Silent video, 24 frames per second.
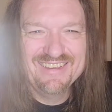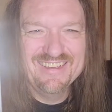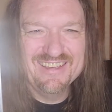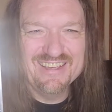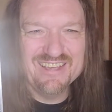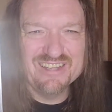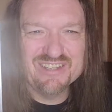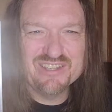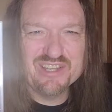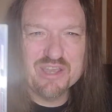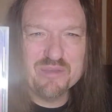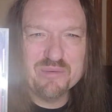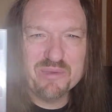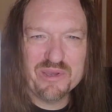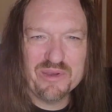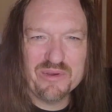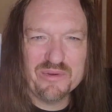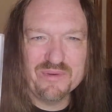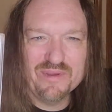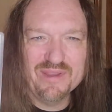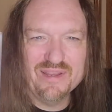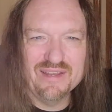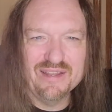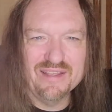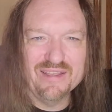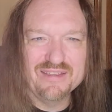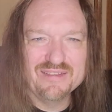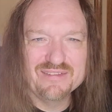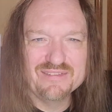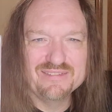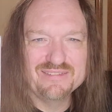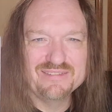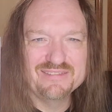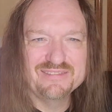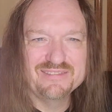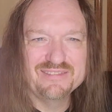Atomic Arena,
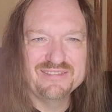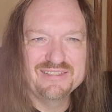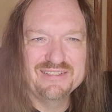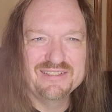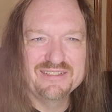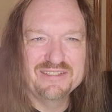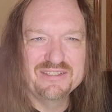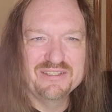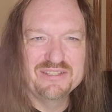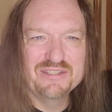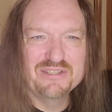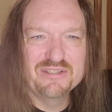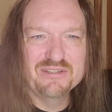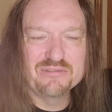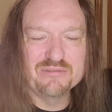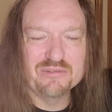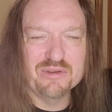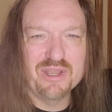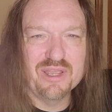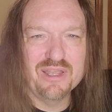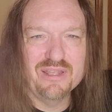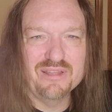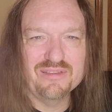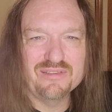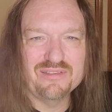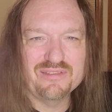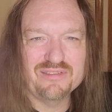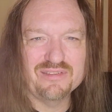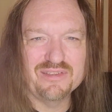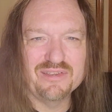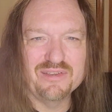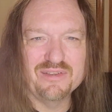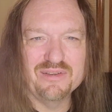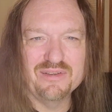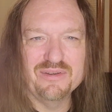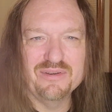right?
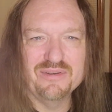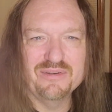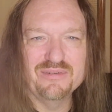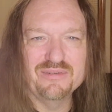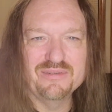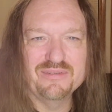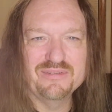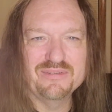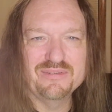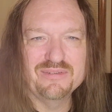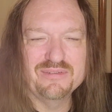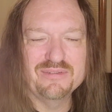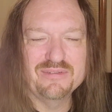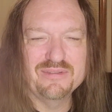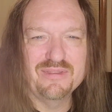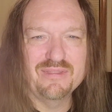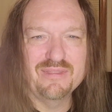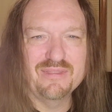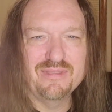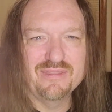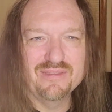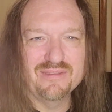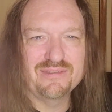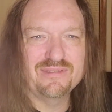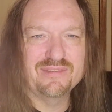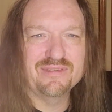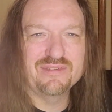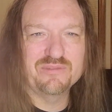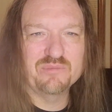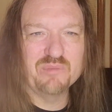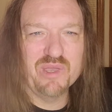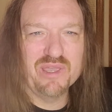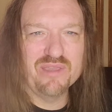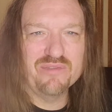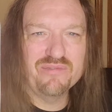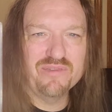So this is
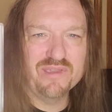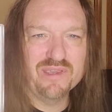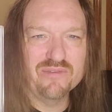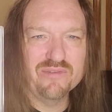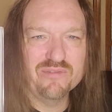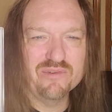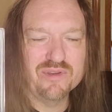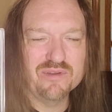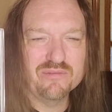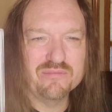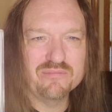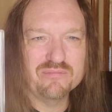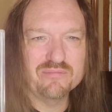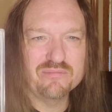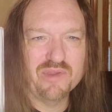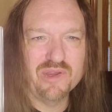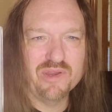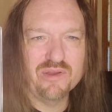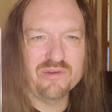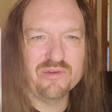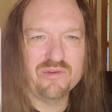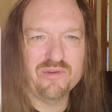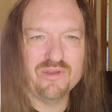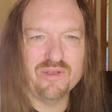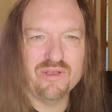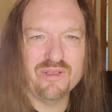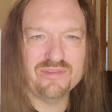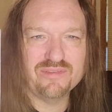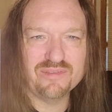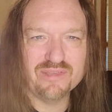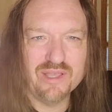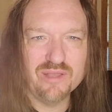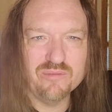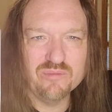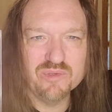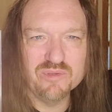my favorite Barren Cross
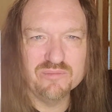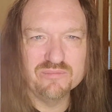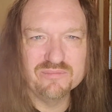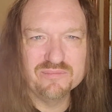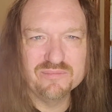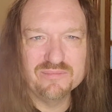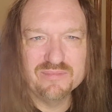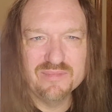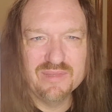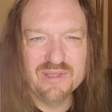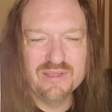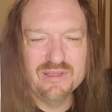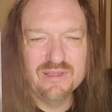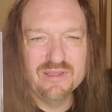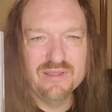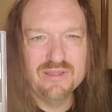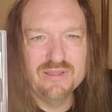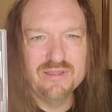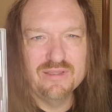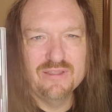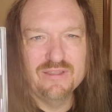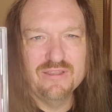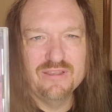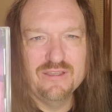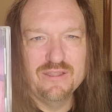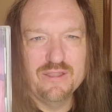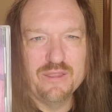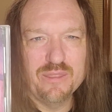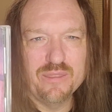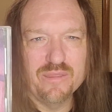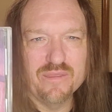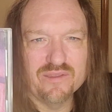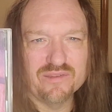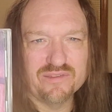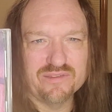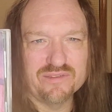album.
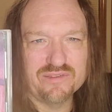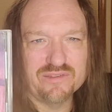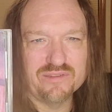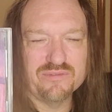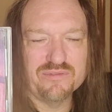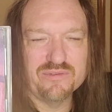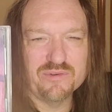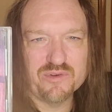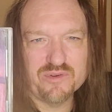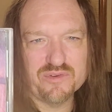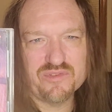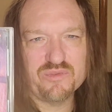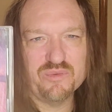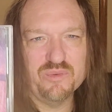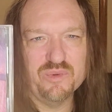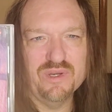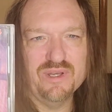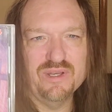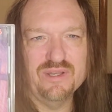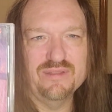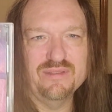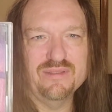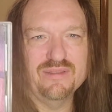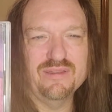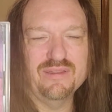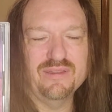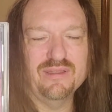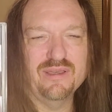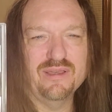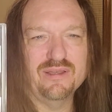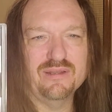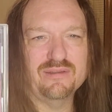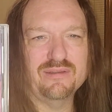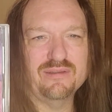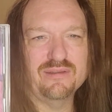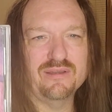This is the first one
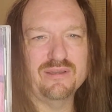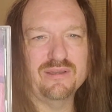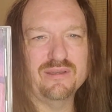that